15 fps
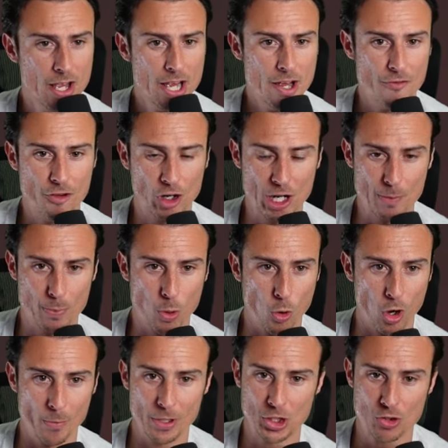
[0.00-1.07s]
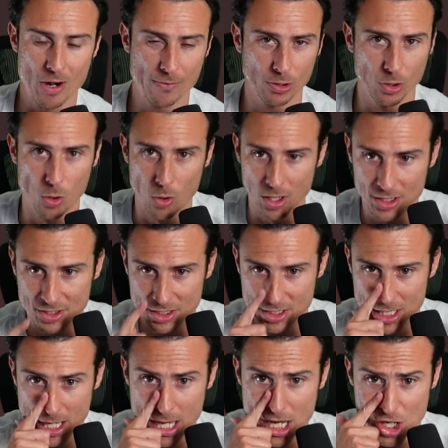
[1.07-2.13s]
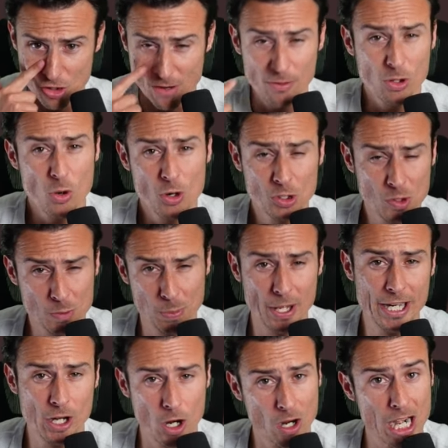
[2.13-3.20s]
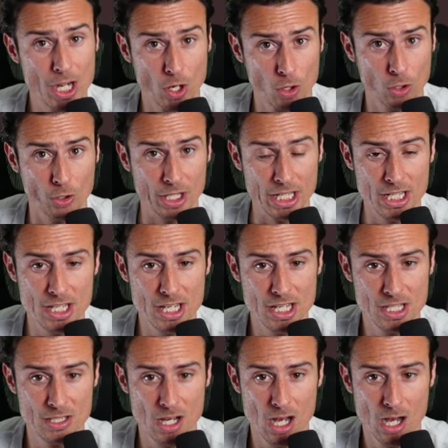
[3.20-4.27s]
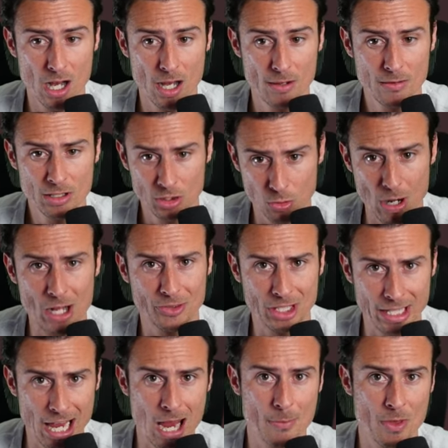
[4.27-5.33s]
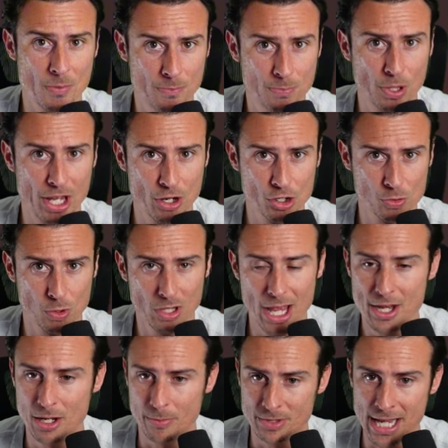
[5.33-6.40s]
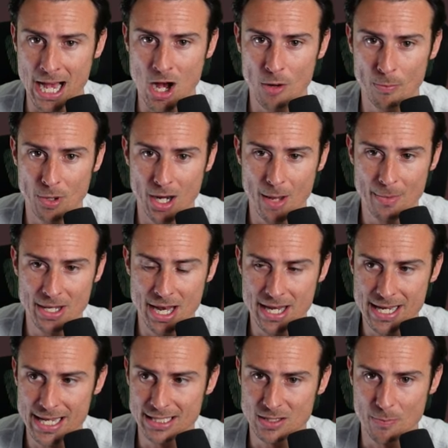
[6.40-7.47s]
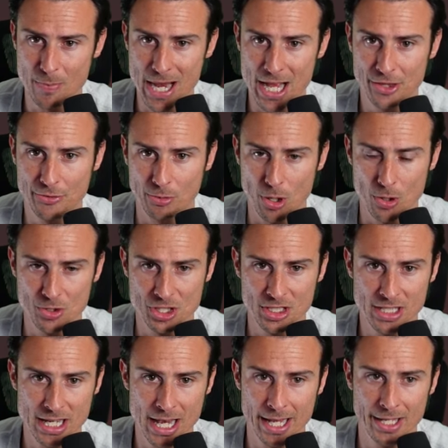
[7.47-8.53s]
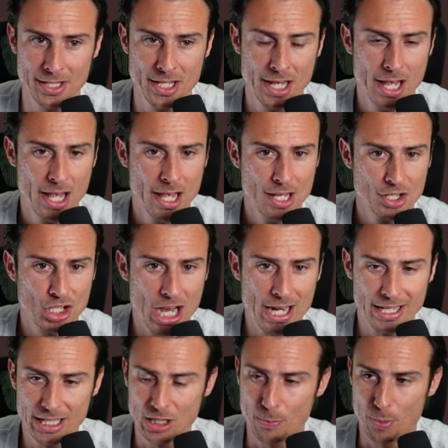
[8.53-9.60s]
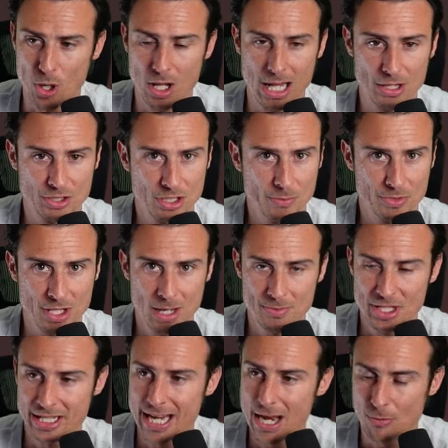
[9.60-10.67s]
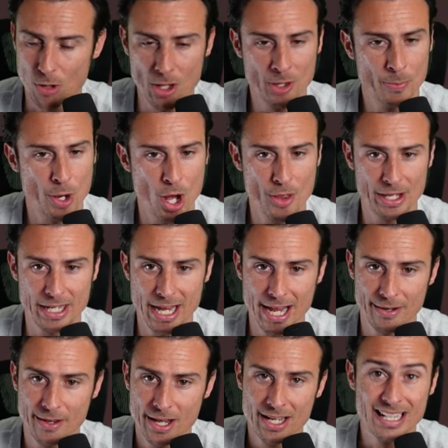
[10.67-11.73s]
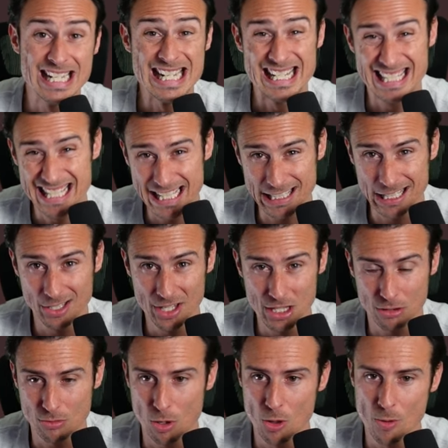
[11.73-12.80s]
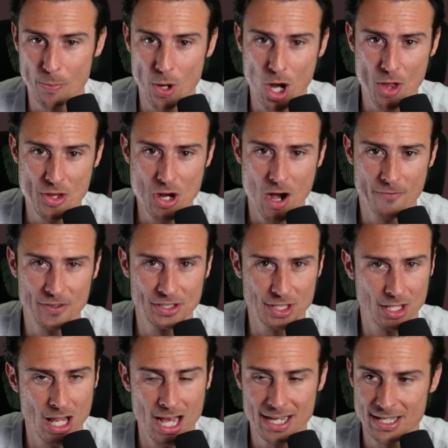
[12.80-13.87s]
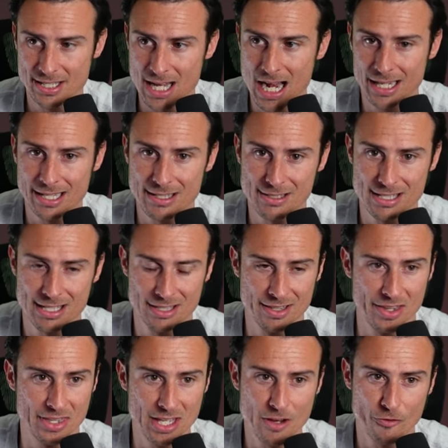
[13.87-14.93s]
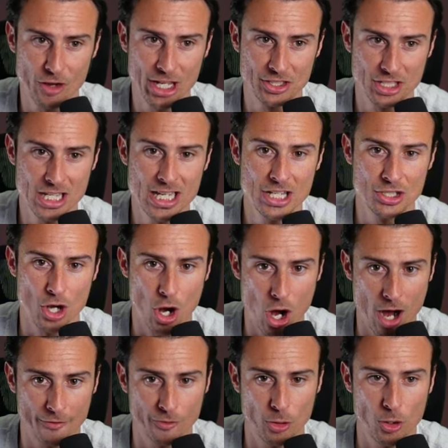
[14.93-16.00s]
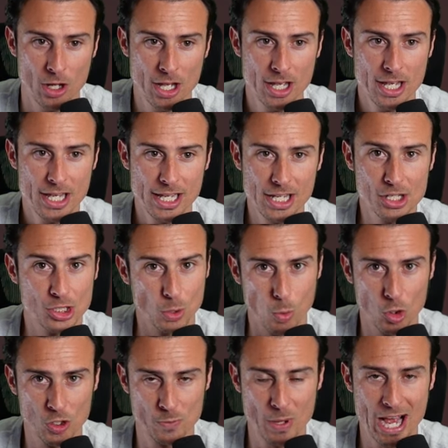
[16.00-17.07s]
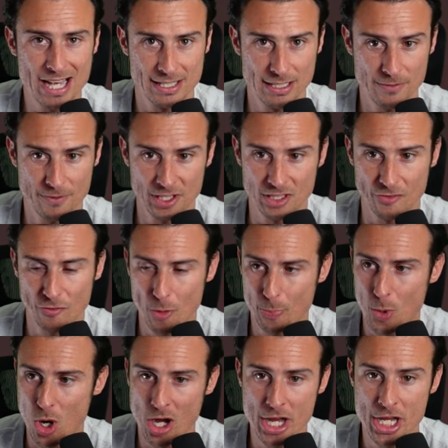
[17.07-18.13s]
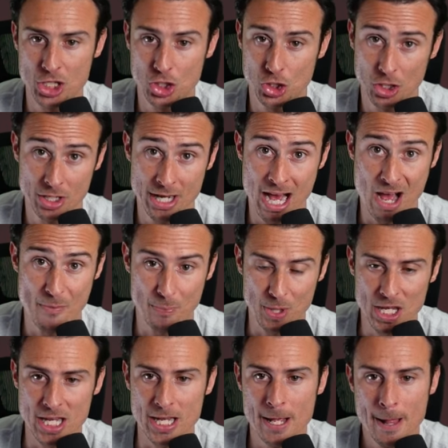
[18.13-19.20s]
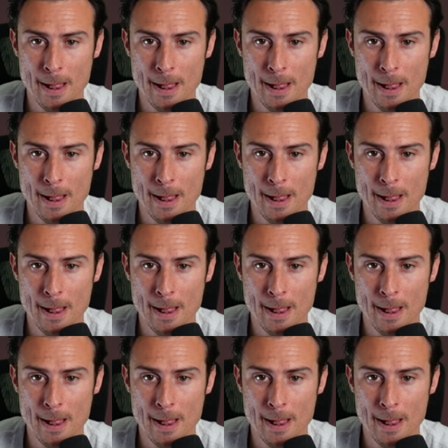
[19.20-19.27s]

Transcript: very poor, but Trevor Lawrence was playing all right early. Throughout the game, the players were letting him down, but I mean, and he had some bad throws at the end. He's got to get the ball out sometimes. They can't run the ball. They can't consistently throw the ball. The offensive line is not consistent. The defense is awful. It is the worst pass defense of football. It should not be.